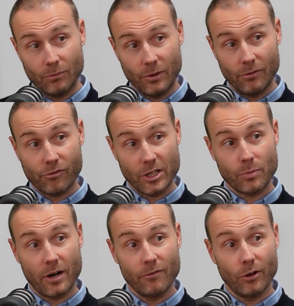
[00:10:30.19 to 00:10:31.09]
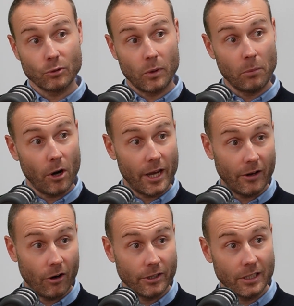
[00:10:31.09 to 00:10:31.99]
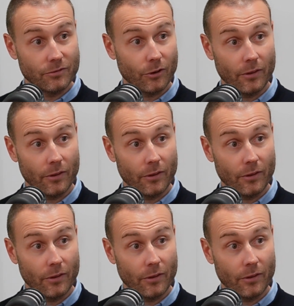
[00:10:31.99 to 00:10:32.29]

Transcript: with a fresh pair of eyes, we might identify